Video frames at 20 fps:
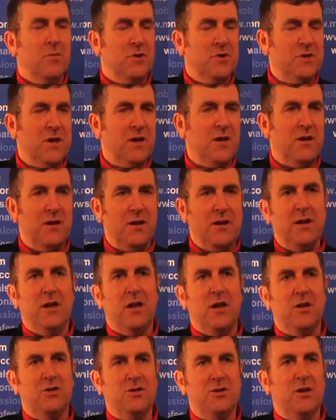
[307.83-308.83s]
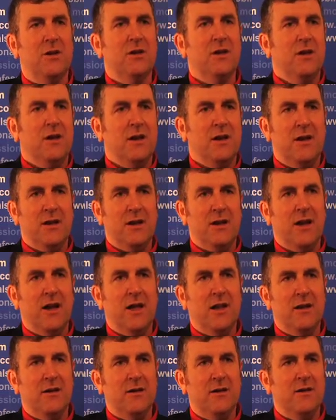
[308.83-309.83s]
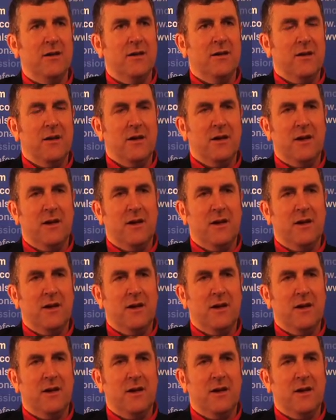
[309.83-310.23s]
particularly in Asia, in CALA,